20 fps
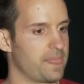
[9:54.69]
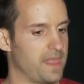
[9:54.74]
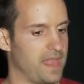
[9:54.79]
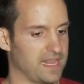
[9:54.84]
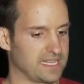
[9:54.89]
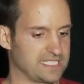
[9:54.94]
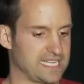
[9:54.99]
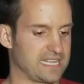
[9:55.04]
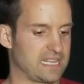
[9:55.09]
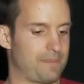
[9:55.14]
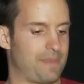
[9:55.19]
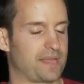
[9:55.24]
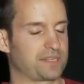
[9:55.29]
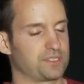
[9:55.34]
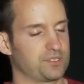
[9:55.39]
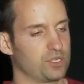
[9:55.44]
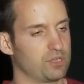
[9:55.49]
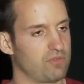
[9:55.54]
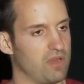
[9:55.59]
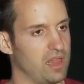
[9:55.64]
And send that back
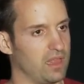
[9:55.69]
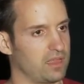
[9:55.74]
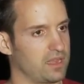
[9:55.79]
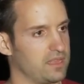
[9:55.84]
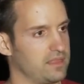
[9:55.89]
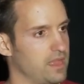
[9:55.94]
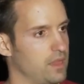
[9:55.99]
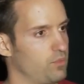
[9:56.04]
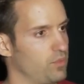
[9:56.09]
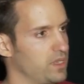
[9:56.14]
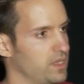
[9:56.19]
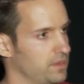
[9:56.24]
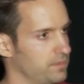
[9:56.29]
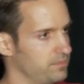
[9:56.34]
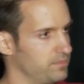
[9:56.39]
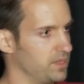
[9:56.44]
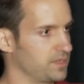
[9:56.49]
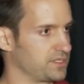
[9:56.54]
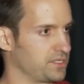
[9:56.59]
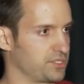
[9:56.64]
to New Relic, and then when it
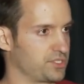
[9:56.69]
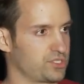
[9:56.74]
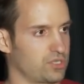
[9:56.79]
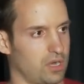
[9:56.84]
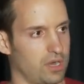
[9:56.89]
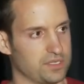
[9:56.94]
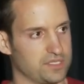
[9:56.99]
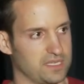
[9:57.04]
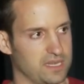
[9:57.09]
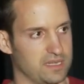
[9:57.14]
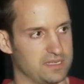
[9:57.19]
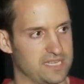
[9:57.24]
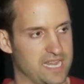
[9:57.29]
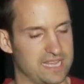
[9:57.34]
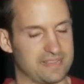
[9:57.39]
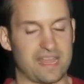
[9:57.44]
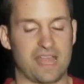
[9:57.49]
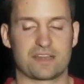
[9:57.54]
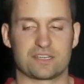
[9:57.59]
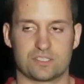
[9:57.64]
builds its charts, it can
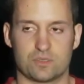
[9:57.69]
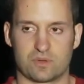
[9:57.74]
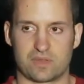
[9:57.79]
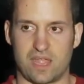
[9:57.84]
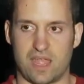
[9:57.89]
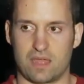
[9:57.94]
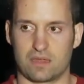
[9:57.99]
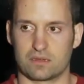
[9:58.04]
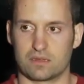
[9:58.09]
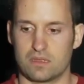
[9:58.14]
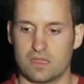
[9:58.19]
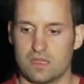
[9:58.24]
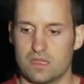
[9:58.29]
take that into account.